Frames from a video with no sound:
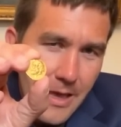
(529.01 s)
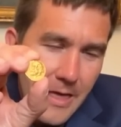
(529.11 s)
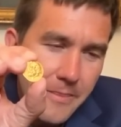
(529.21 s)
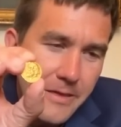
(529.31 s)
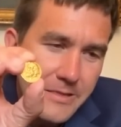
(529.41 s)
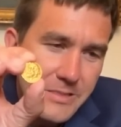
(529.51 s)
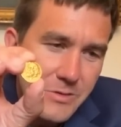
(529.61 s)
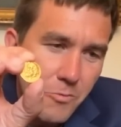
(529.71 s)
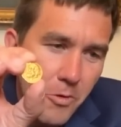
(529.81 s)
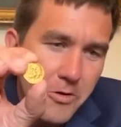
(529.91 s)
And
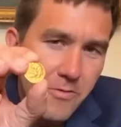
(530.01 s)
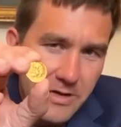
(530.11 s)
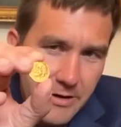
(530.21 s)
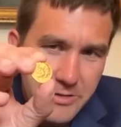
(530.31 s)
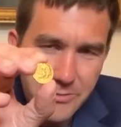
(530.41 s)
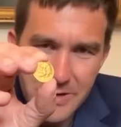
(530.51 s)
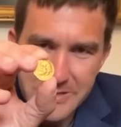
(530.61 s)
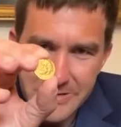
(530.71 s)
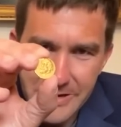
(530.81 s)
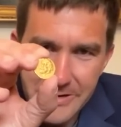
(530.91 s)
this wonderful
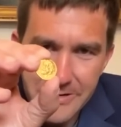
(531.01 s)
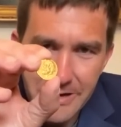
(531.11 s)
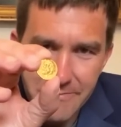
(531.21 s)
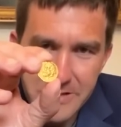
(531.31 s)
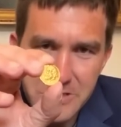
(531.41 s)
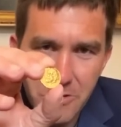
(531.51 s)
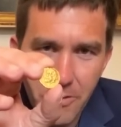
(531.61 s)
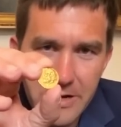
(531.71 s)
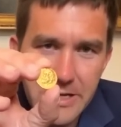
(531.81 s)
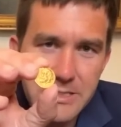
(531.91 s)
characteristic of this
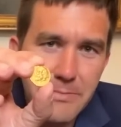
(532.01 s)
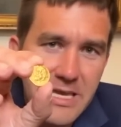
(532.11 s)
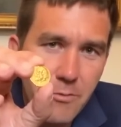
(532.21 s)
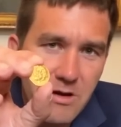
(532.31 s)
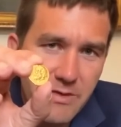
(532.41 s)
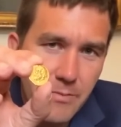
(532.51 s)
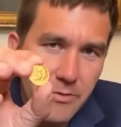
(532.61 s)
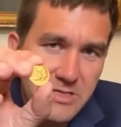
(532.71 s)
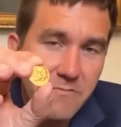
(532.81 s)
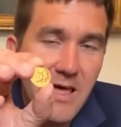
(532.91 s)
coin has made it one of the
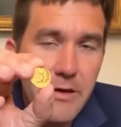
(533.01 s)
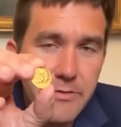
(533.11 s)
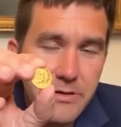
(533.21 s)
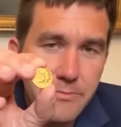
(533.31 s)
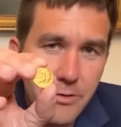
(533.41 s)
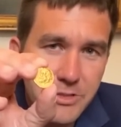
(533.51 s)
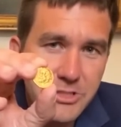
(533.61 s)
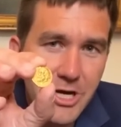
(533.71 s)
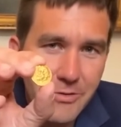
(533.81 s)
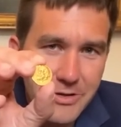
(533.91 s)
most valued and most
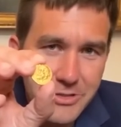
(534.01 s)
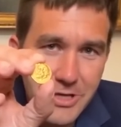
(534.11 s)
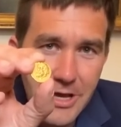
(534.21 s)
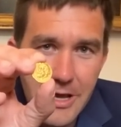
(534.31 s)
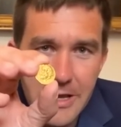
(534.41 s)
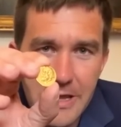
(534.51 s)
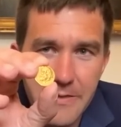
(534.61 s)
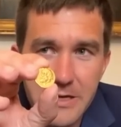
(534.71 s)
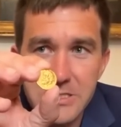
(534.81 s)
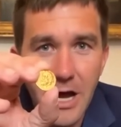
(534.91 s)
cherished in
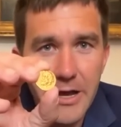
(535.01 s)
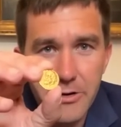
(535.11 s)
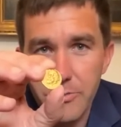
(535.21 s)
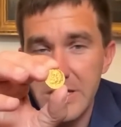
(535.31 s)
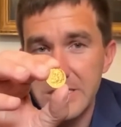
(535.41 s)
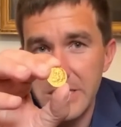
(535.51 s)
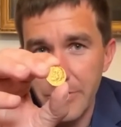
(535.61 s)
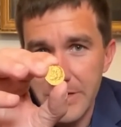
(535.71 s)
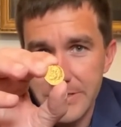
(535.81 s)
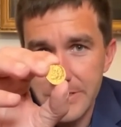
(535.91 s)
the entire Greek
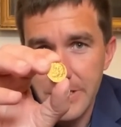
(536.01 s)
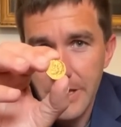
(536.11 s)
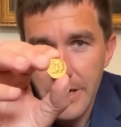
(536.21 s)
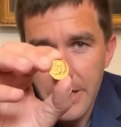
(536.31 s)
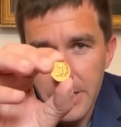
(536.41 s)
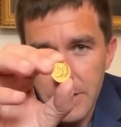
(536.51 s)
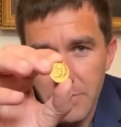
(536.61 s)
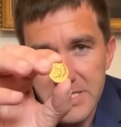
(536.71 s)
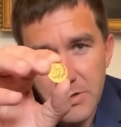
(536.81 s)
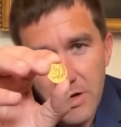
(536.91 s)
series.
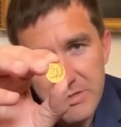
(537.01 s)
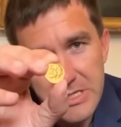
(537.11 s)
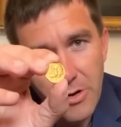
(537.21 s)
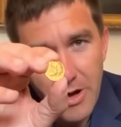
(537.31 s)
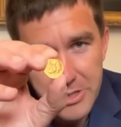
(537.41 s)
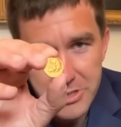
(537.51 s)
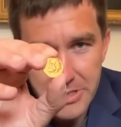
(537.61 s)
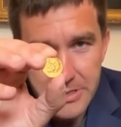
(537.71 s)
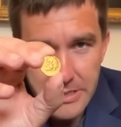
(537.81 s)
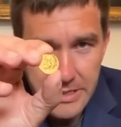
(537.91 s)
When this coin goes on
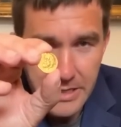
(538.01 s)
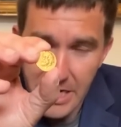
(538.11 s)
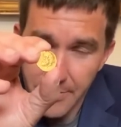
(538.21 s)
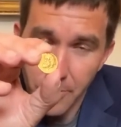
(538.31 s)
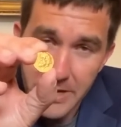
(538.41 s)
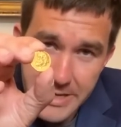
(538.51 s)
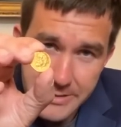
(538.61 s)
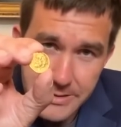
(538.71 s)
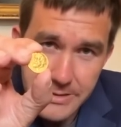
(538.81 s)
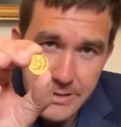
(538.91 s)
auction in a couple
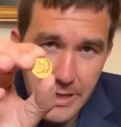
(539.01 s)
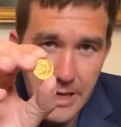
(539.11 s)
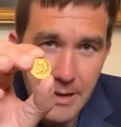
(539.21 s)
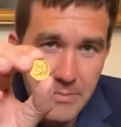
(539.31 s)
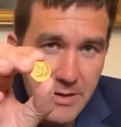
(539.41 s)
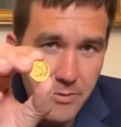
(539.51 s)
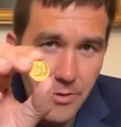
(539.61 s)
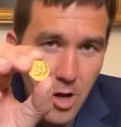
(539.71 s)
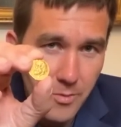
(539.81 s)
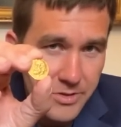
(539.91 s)
weeks, it
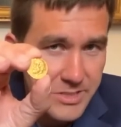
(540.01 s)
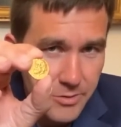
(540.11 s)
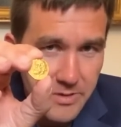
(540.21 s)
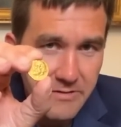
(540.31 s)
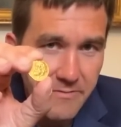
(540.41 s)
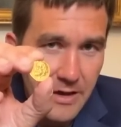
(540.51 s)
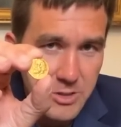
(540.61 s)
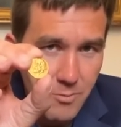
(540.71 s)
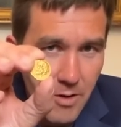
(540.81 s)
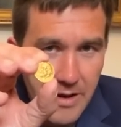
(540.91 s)
will almost certainly
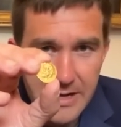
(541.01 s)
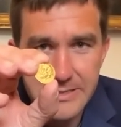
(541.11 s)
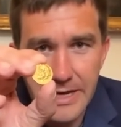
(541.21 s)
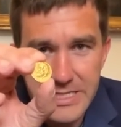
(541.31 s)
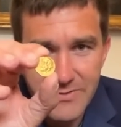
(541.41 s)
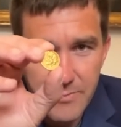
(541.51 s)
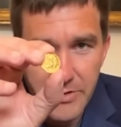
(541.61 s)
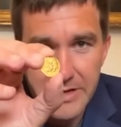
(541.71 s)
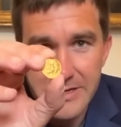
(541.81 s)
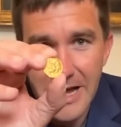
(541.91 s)
fetch well in excess of $1
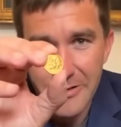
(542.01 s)
million.